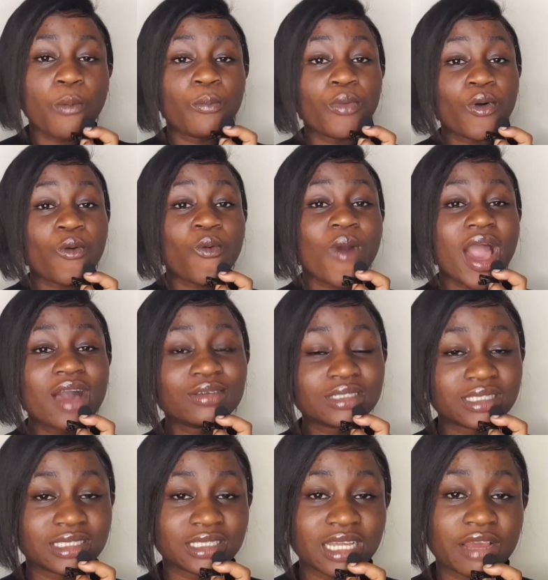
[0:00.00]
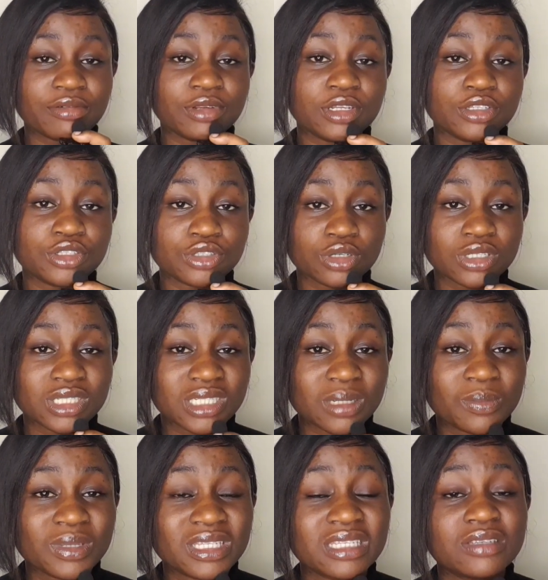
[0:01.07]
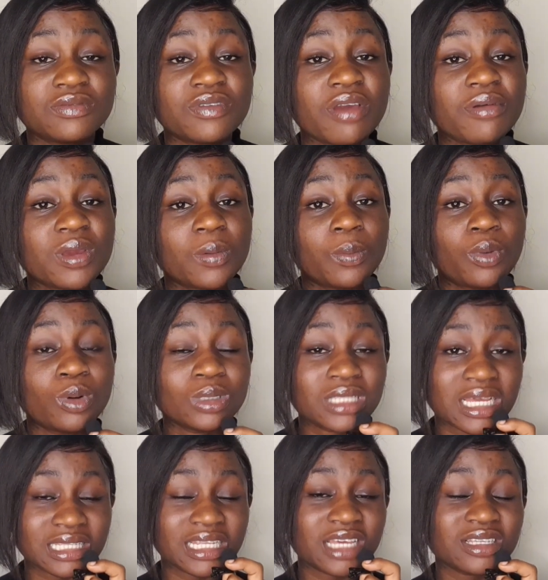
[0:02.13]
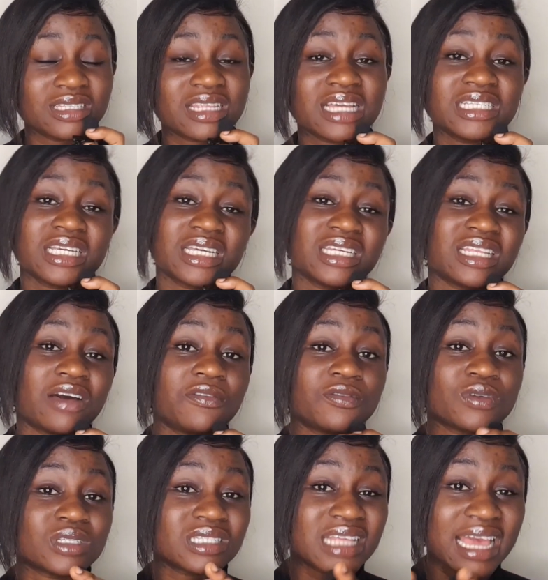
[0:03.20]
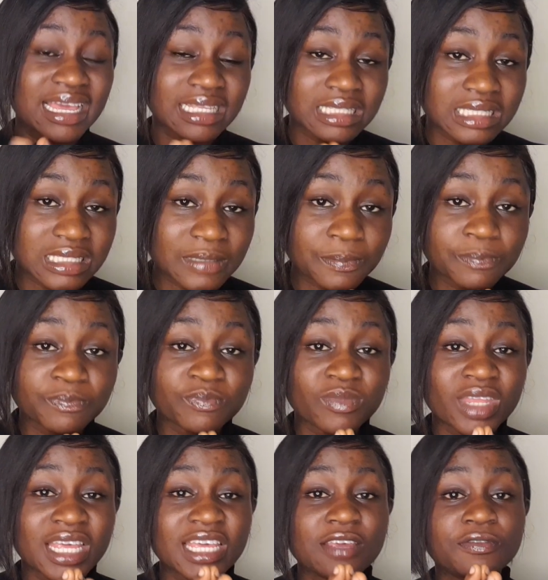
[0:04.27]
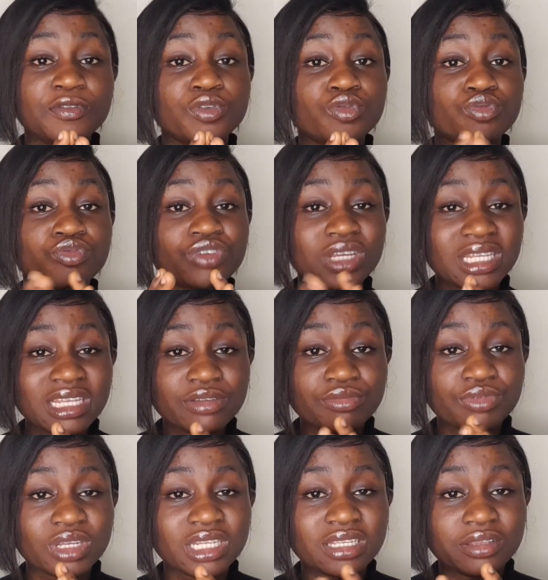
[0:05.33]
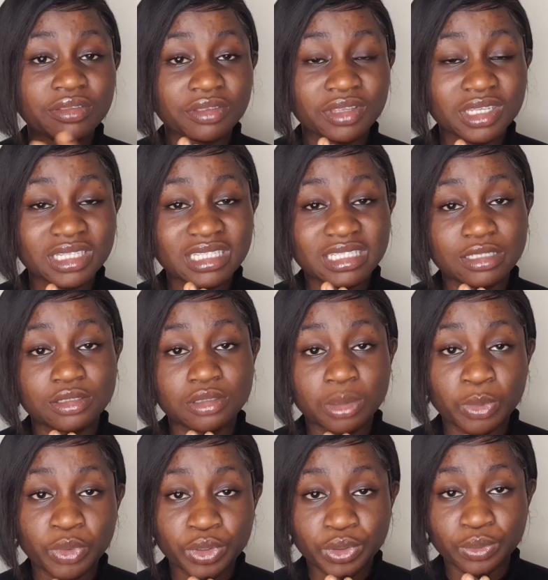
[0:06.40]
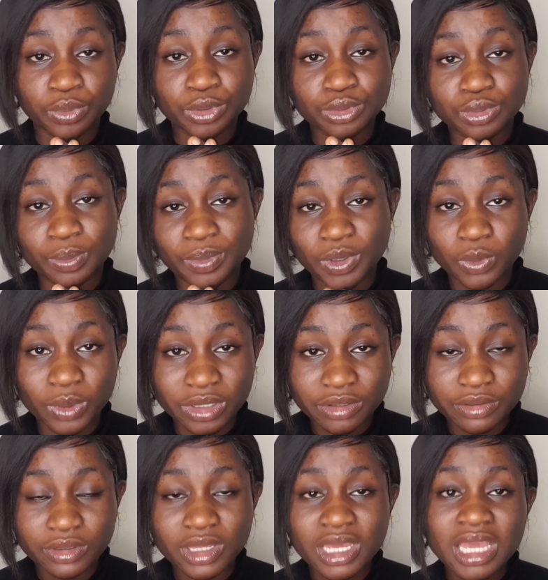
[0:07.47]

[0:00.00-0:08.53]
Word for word: But whilst in that relationship, it is very important that you start checking out for signs. If you really, really think this is someone you want to be with,